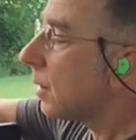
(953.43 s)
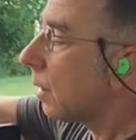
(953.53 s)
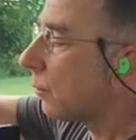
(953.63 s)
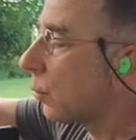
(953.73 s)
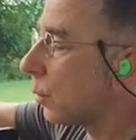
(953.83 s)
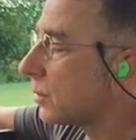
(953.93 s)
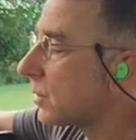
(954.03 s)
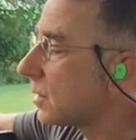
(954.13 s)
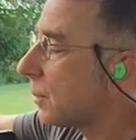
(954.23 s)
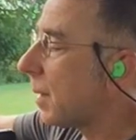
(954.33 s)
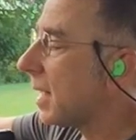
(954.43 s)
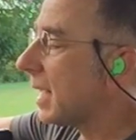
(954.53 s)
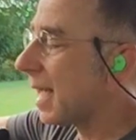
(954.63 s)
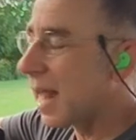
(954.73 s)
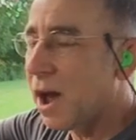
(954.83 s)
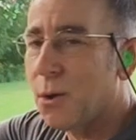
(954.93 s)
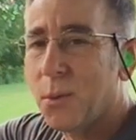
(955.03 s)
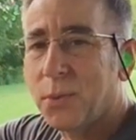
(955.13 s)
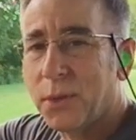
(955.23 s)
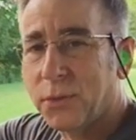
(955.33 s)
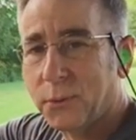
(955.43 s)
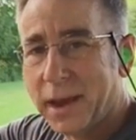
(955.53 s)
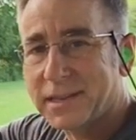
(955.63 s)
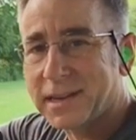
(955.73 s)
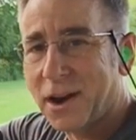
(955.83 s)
Of course, depending on how the threads